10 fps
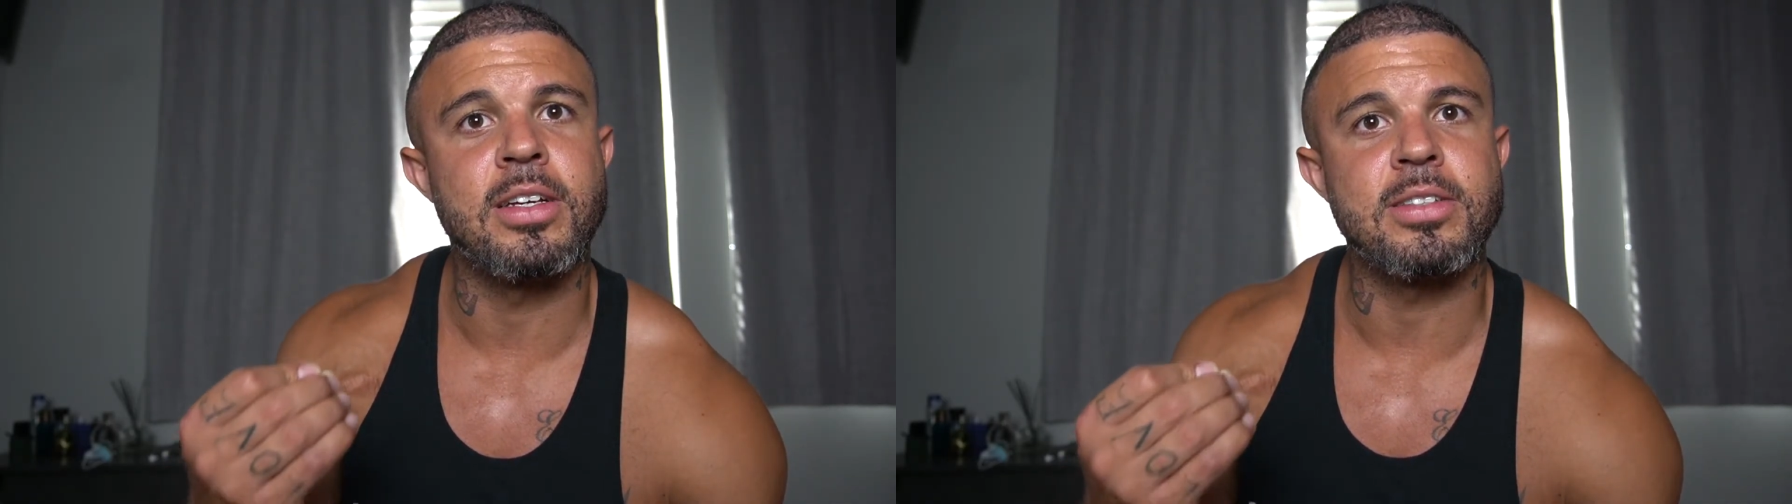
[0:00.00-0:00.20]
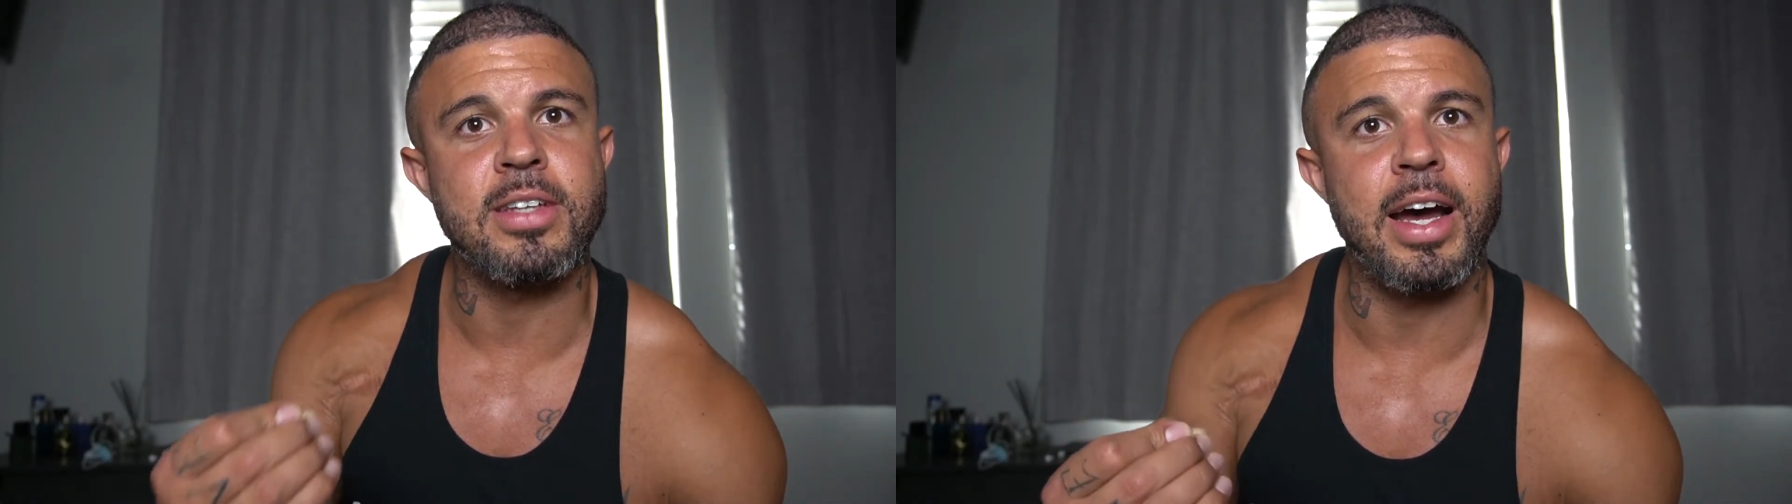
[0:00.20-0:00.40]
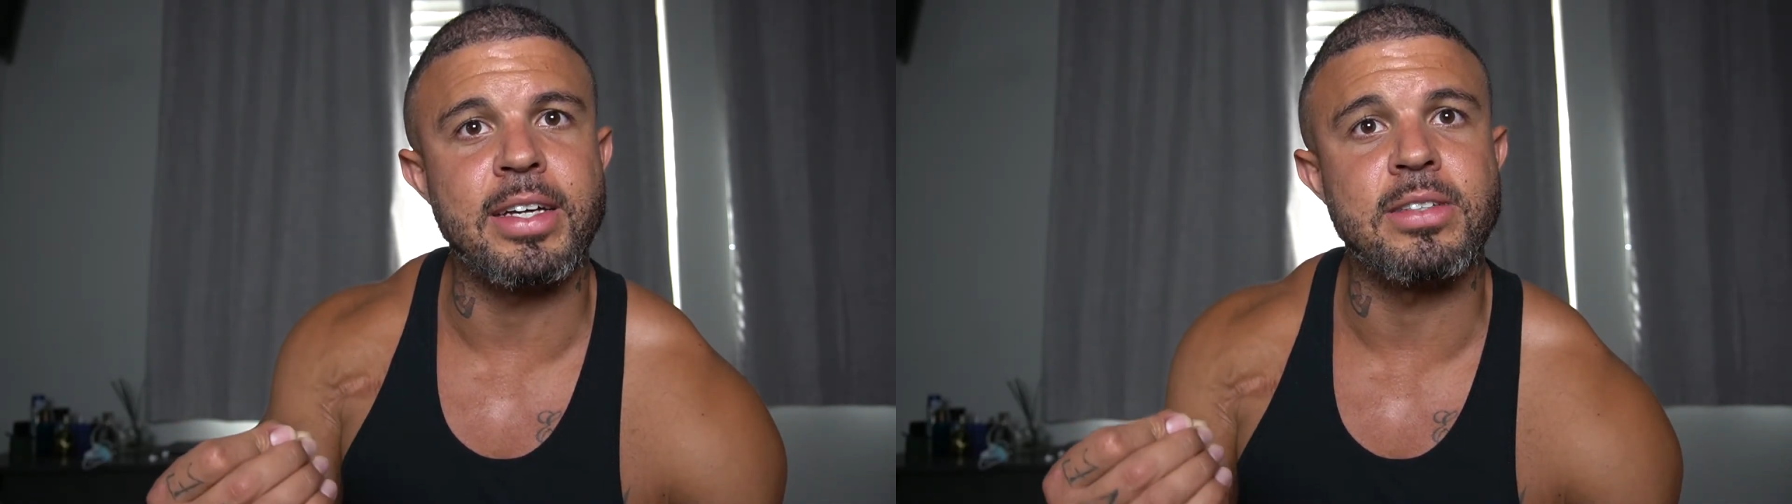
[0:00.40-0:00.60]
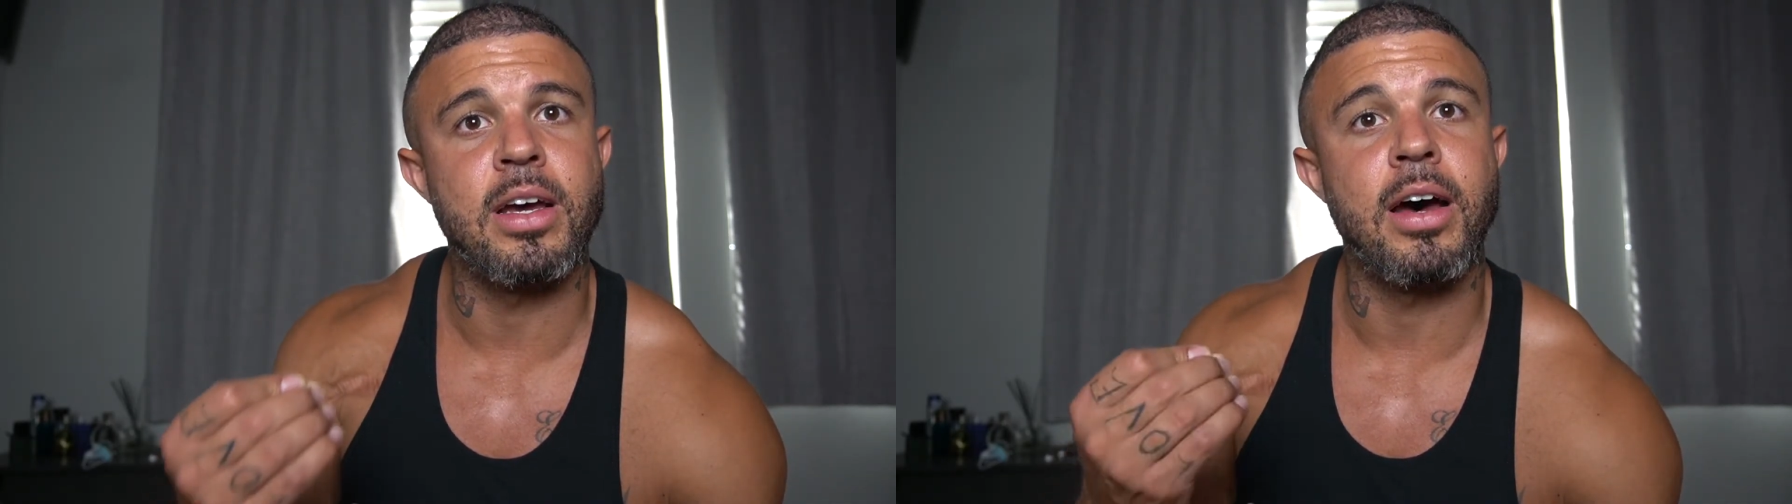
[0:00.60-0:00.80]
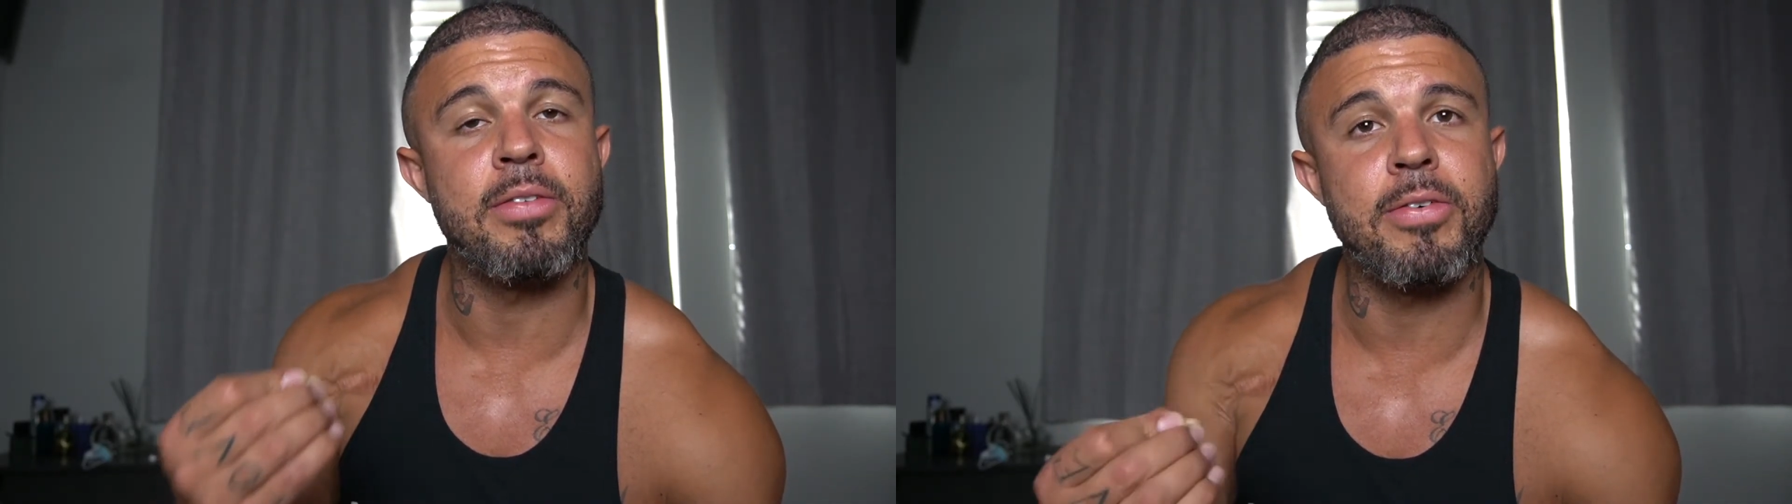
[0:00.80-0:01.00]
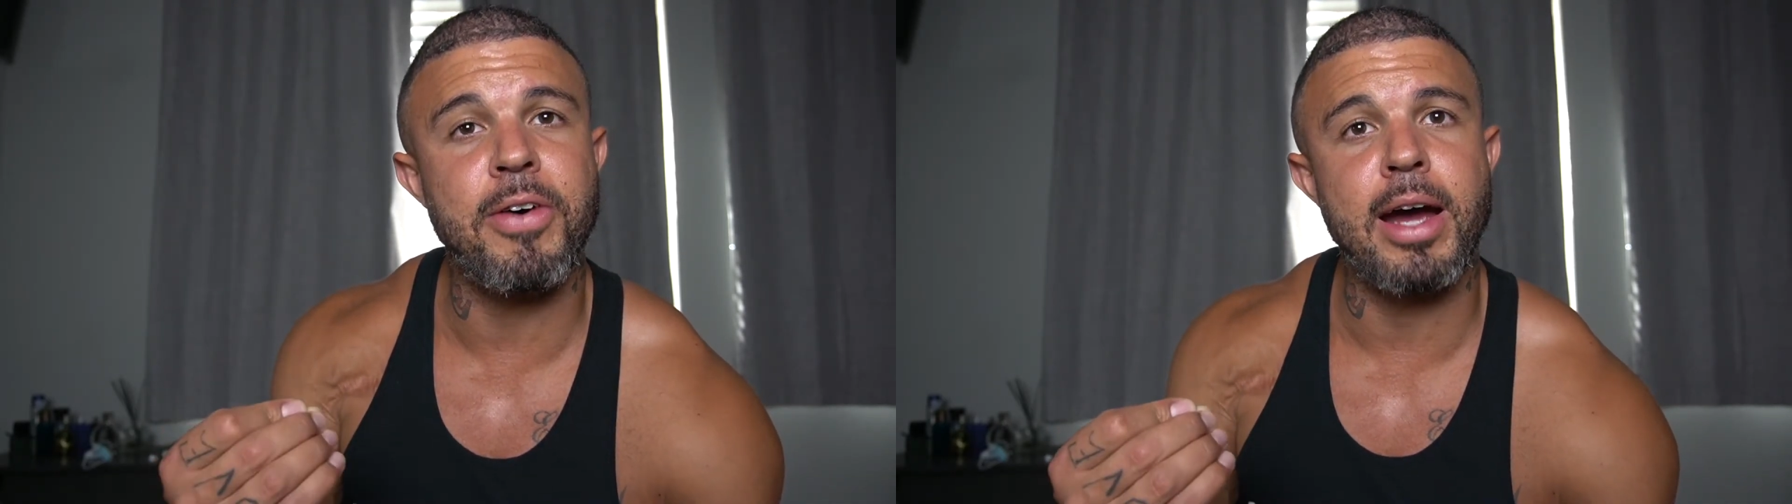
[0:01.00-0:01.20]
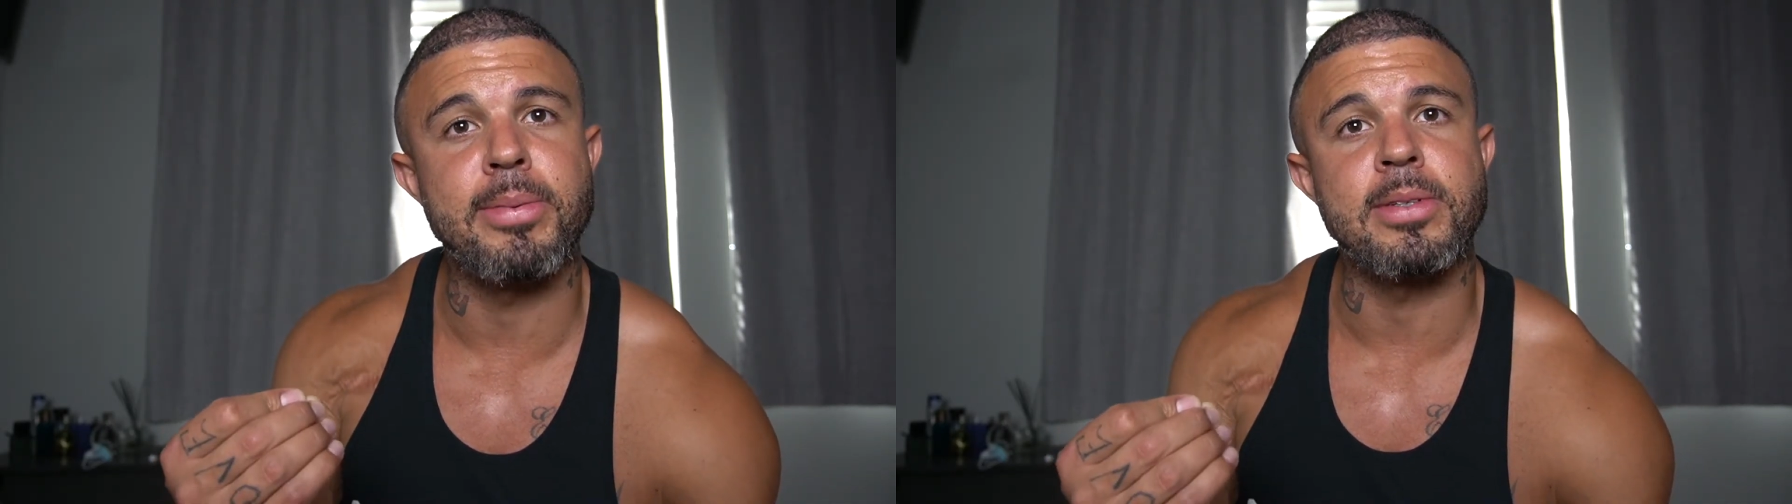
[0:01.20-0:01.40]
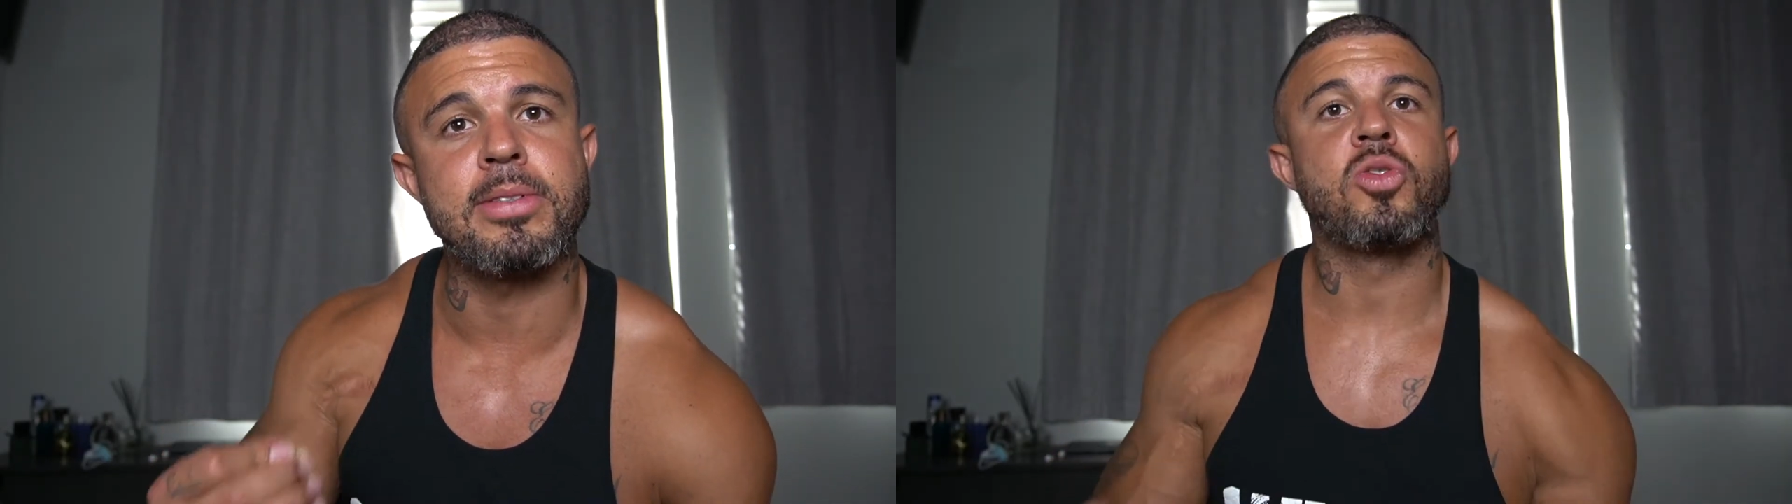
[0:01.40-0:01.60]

size of the fibers.